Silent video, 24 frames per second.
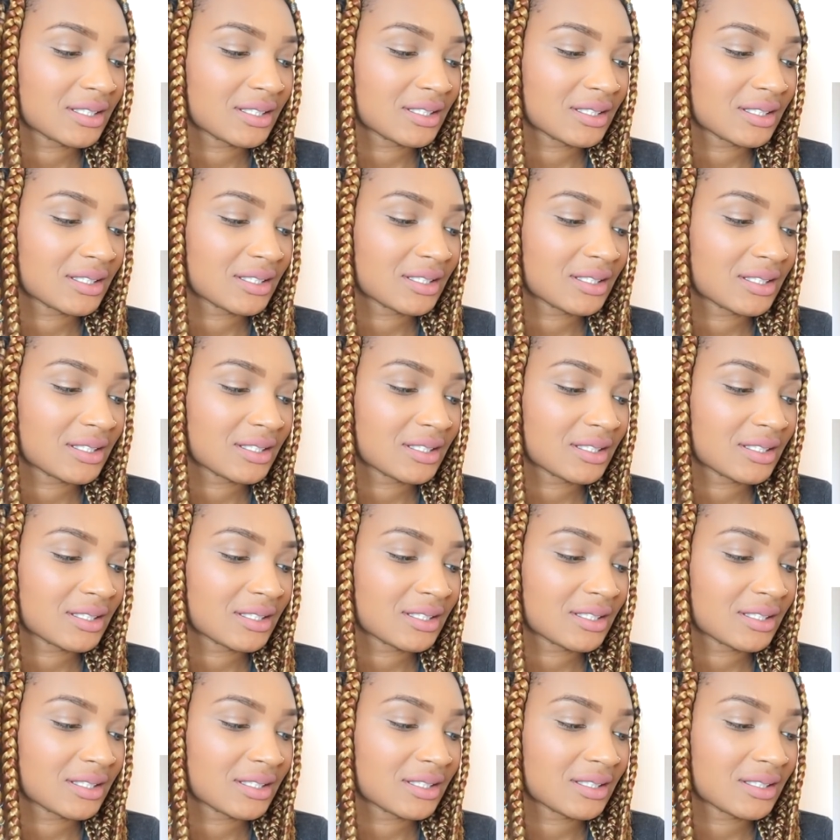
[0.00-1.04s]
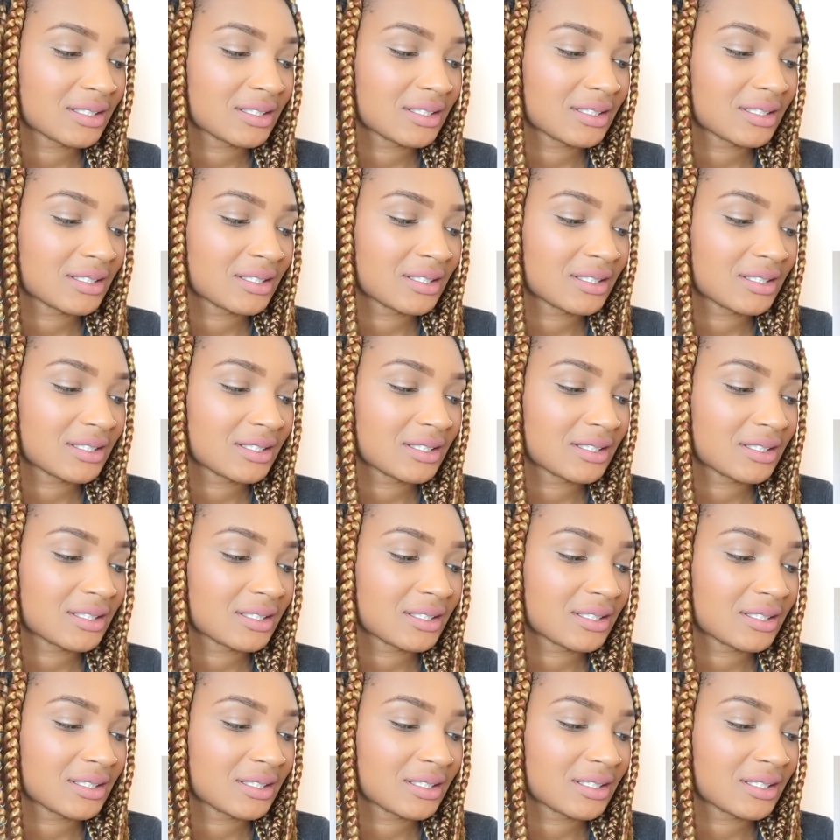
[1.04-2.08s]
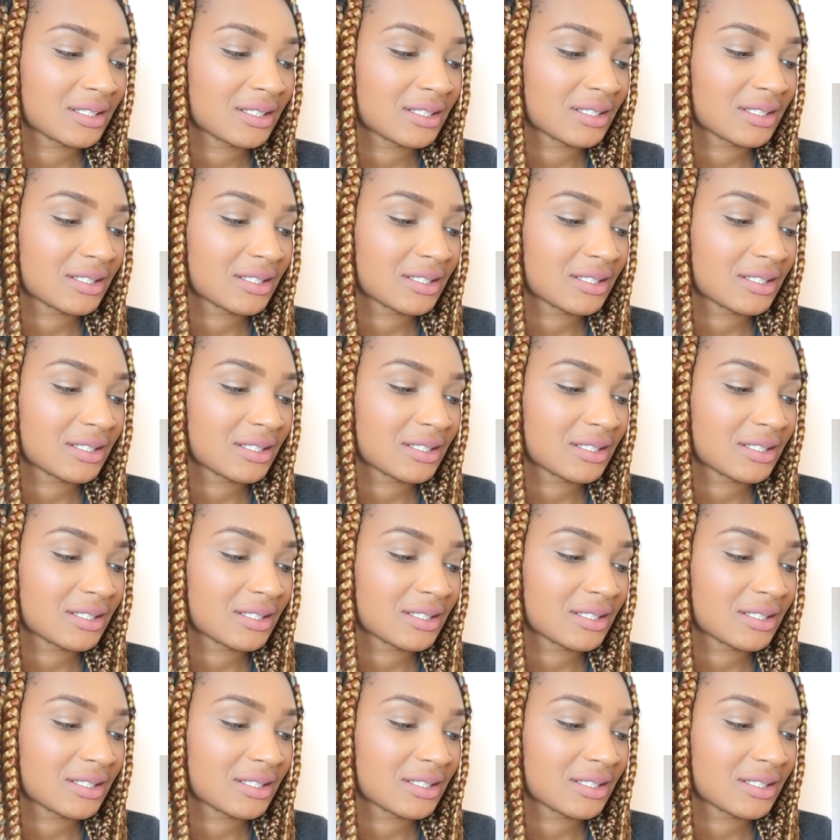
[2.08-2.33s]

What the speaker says: [no speech]